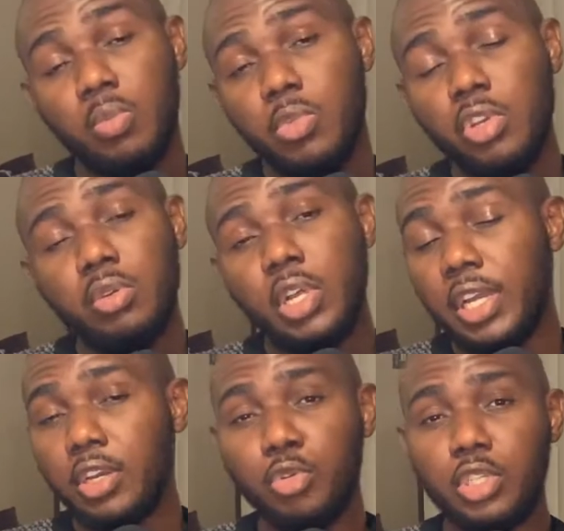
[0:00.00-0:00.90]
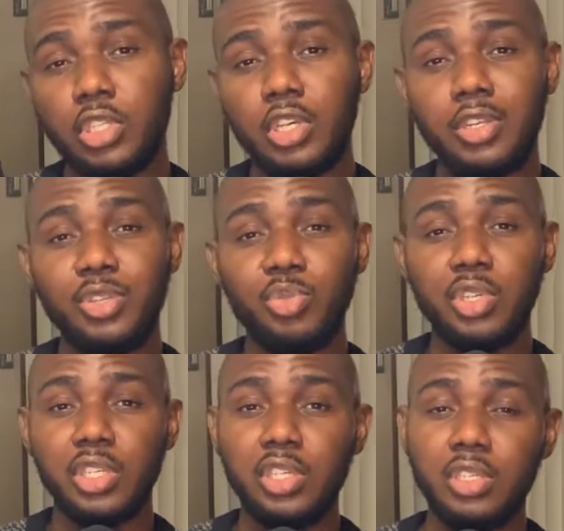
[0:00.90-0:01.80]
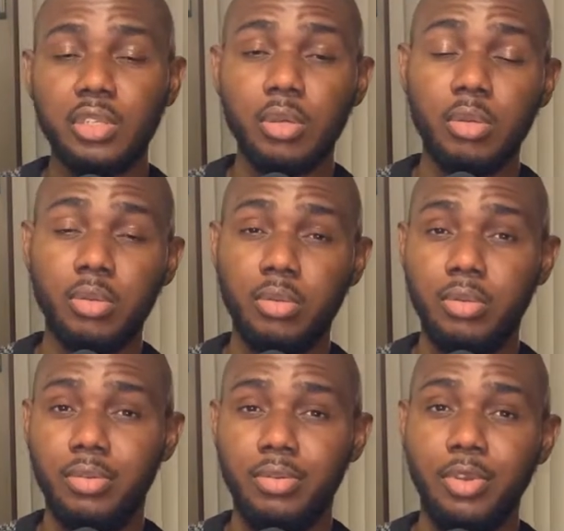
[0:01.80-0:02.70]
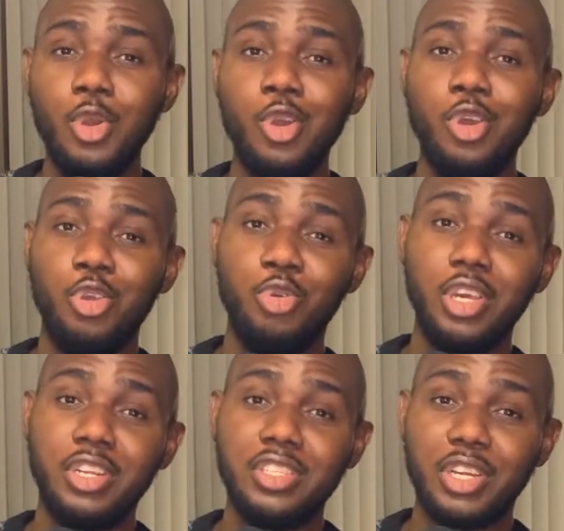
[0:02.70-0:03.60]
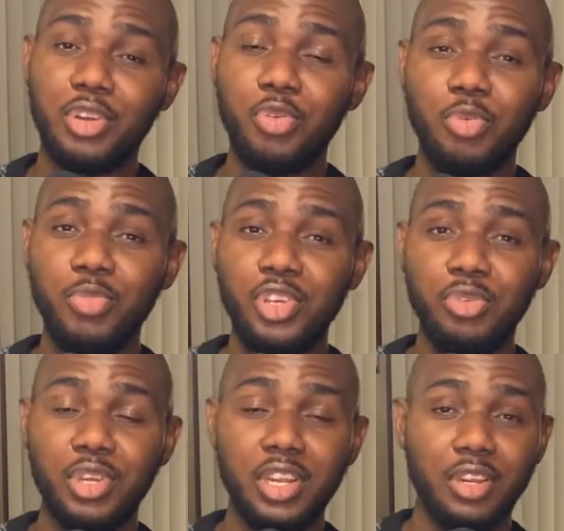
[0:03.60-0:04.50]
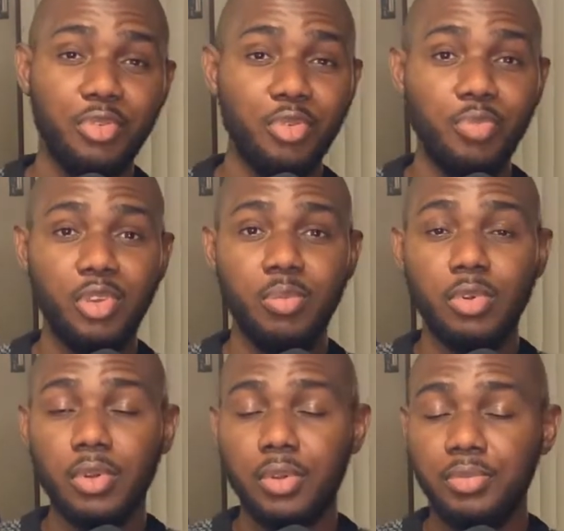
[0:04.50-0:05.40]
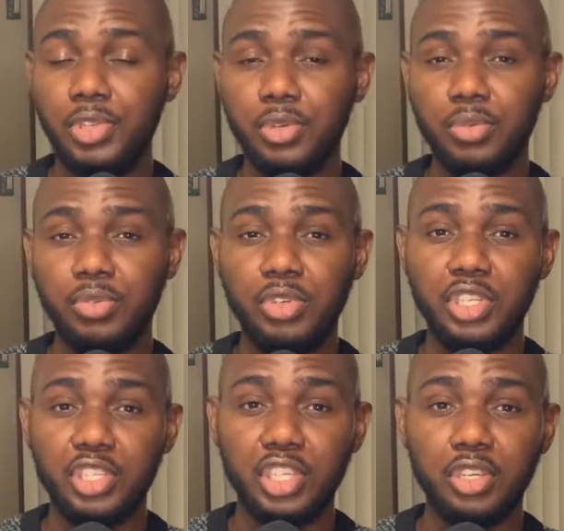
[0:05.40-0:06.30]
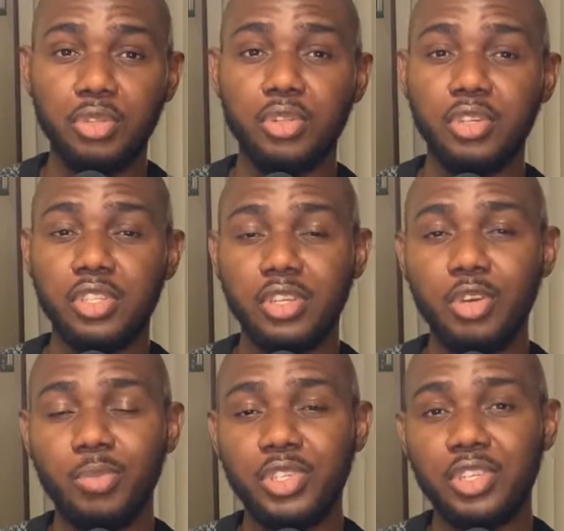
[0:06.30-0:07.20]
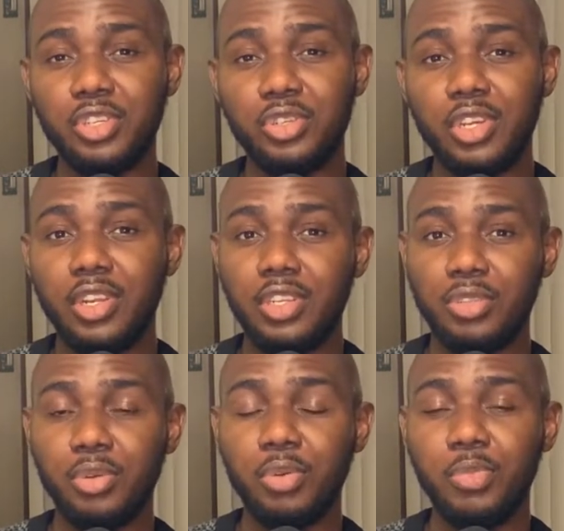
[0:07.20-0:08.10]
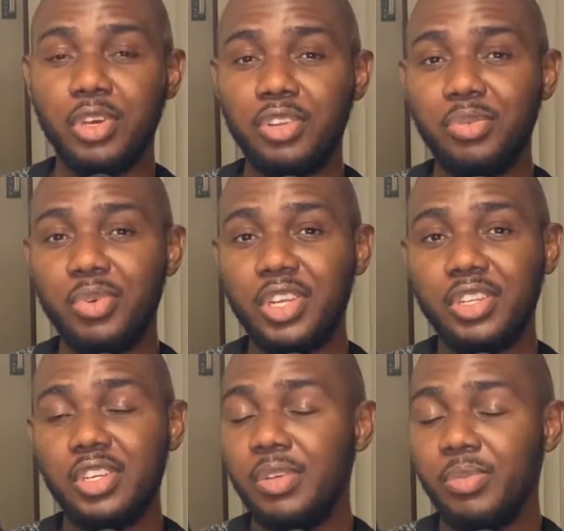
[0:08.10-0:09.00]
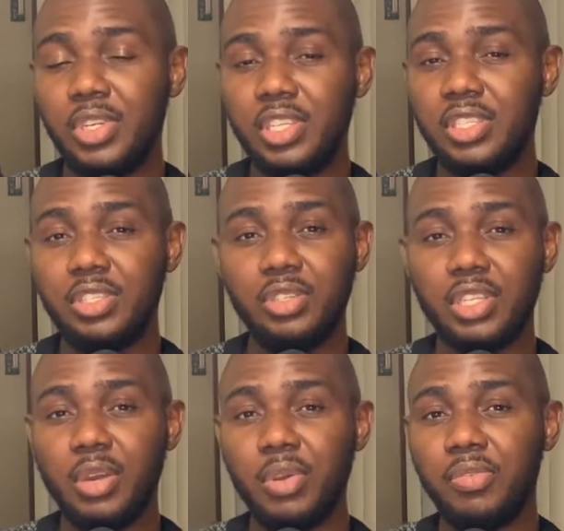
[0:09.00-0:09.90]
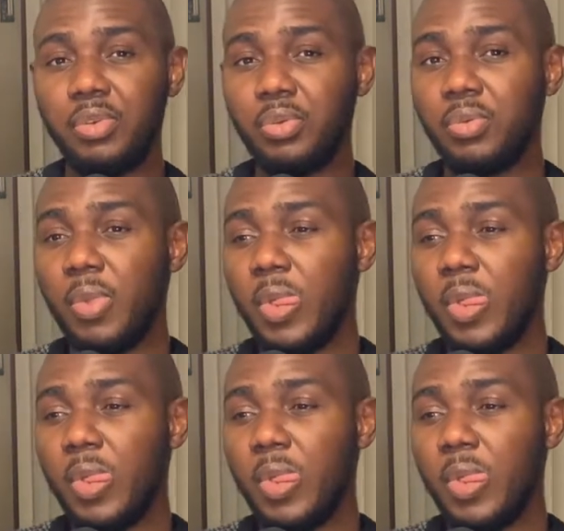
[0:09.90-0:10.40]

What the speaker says: But like I always say, it is what it is. You can disagree with me, you can agree with me, but you can share your thoughts in the comment section and let's talk about it, right? But this is just how I feel.